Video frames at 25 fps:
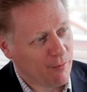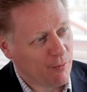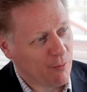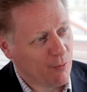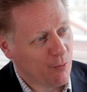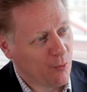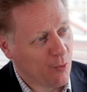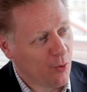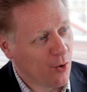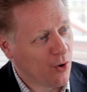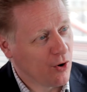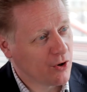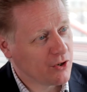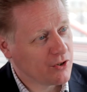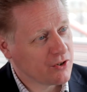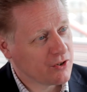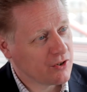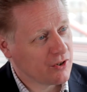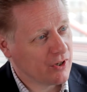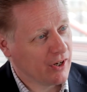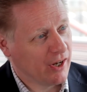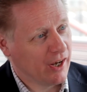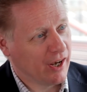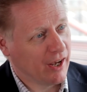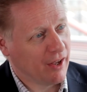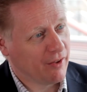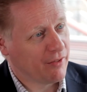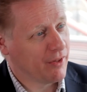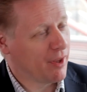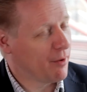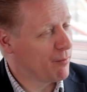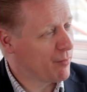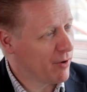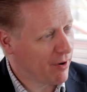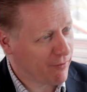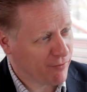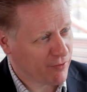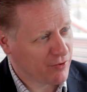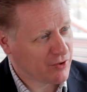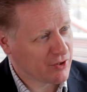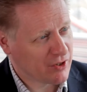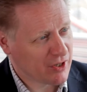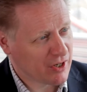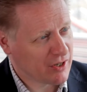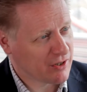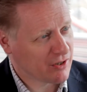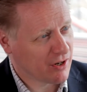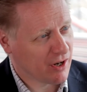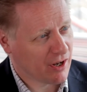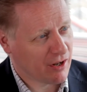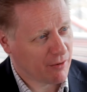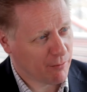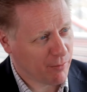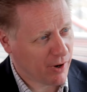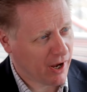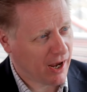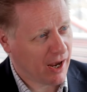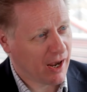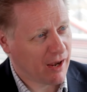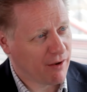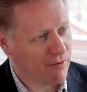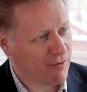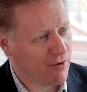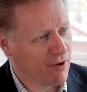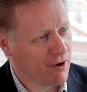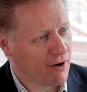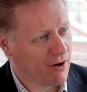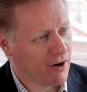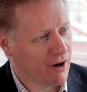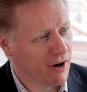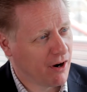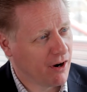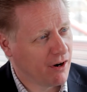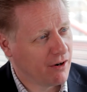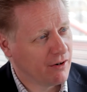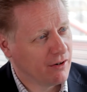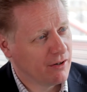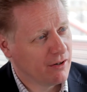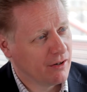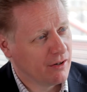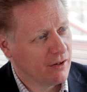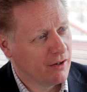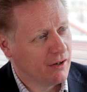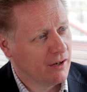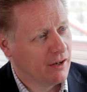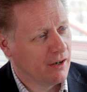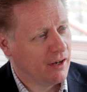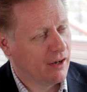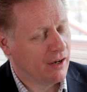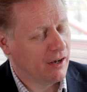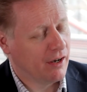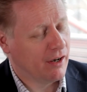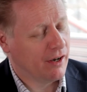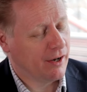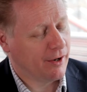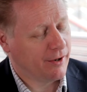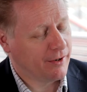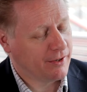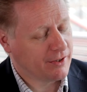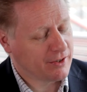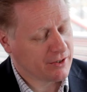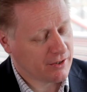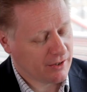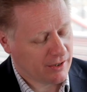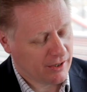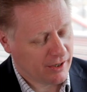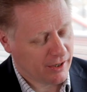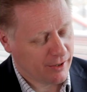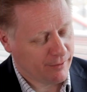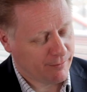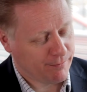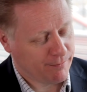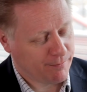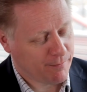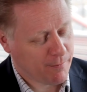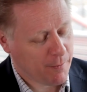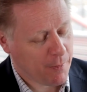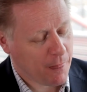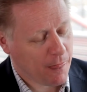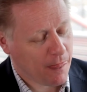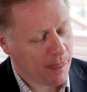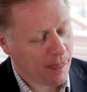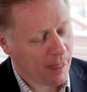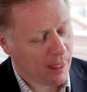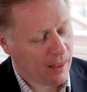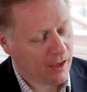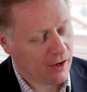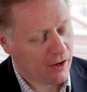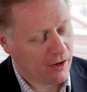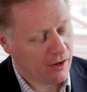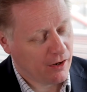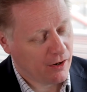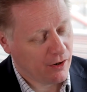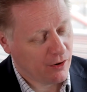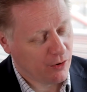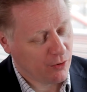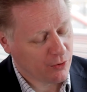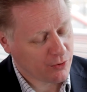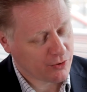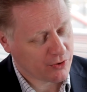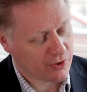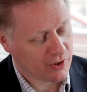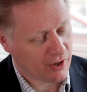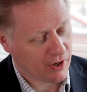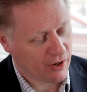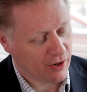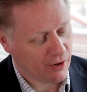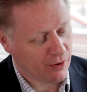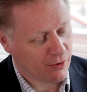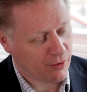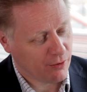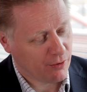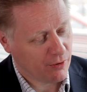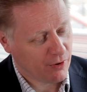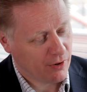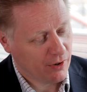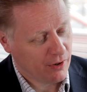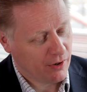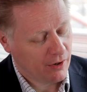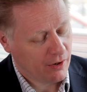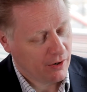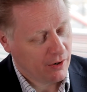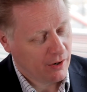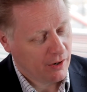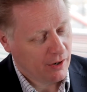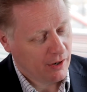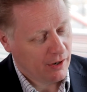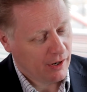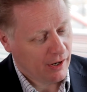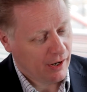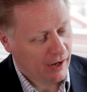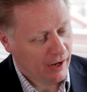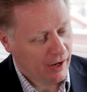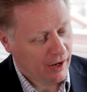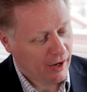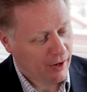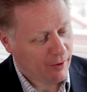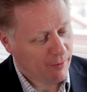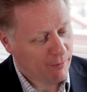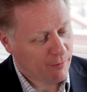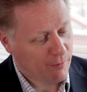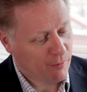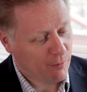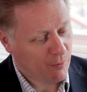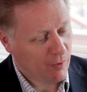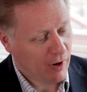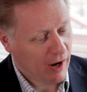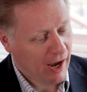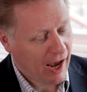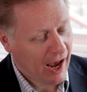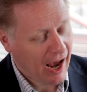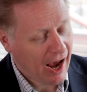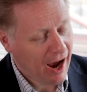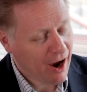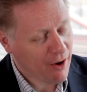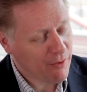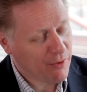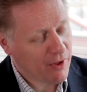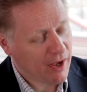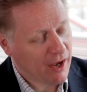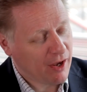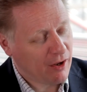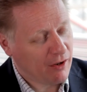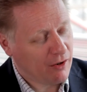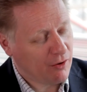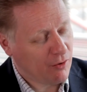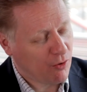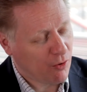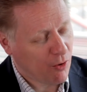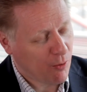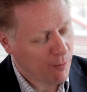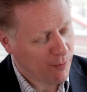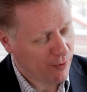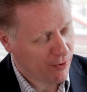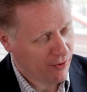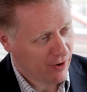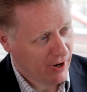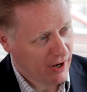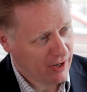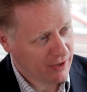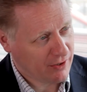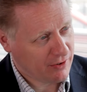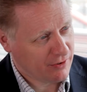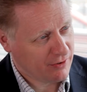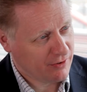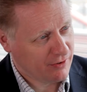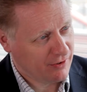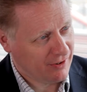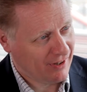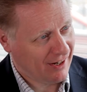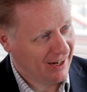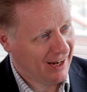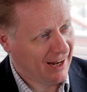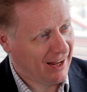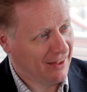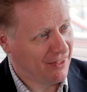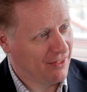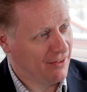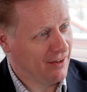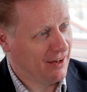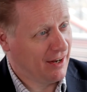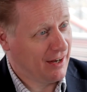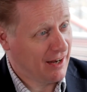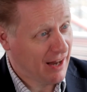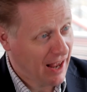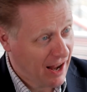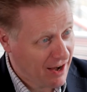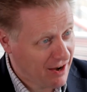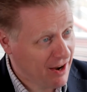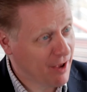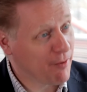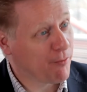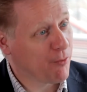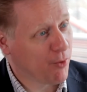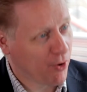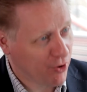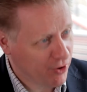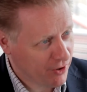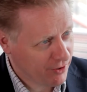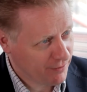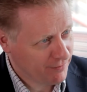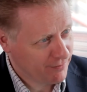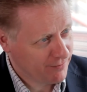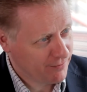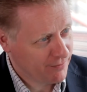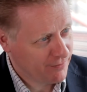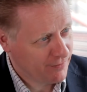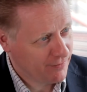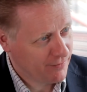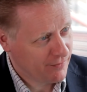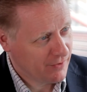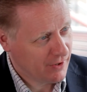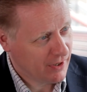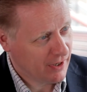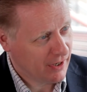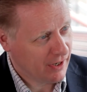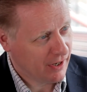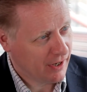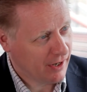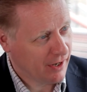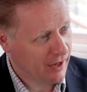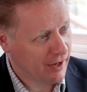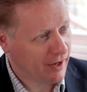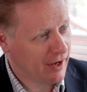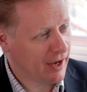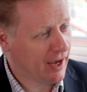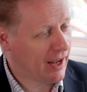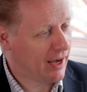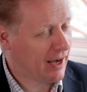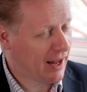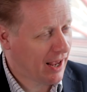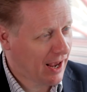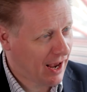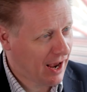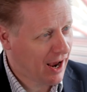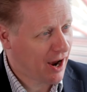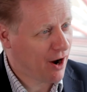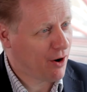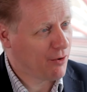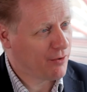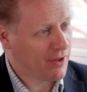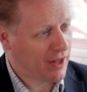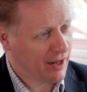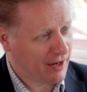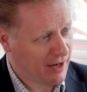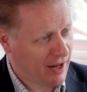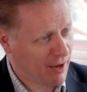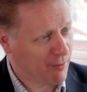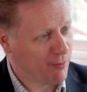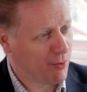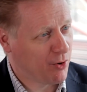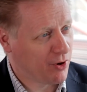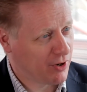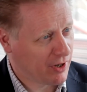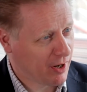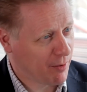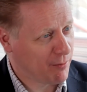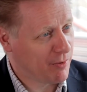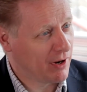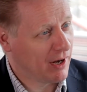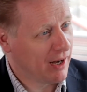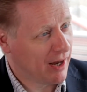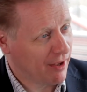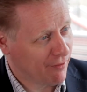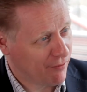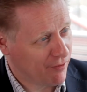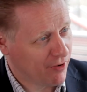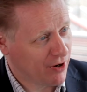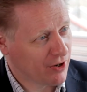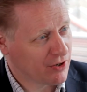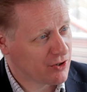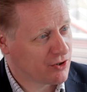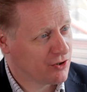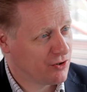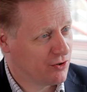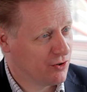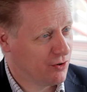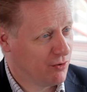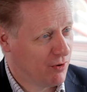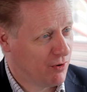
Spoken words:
what their preferences are, behavior are, and also how they operate in their network and how that network can be leveraged to